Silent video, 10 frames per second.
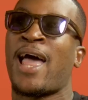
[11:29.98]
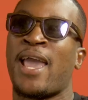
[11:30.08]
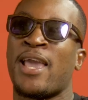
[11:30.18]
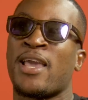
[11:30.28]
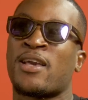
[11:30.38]

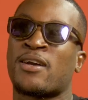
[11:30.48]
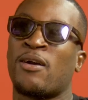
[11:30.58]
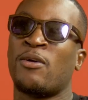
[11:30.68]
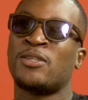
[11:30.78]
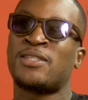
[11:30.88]
like
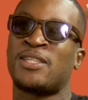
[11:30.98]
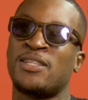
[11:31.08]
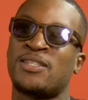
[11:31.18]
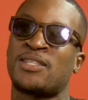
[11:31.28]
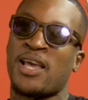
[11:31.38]

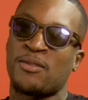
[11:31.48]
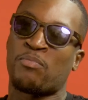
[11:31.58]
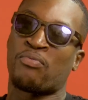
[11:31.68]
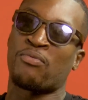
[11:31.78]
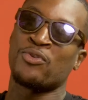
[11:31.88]
tinted,
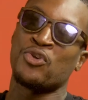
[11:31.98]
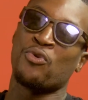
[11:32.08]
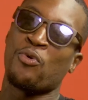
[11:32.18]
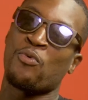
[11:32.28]
you know,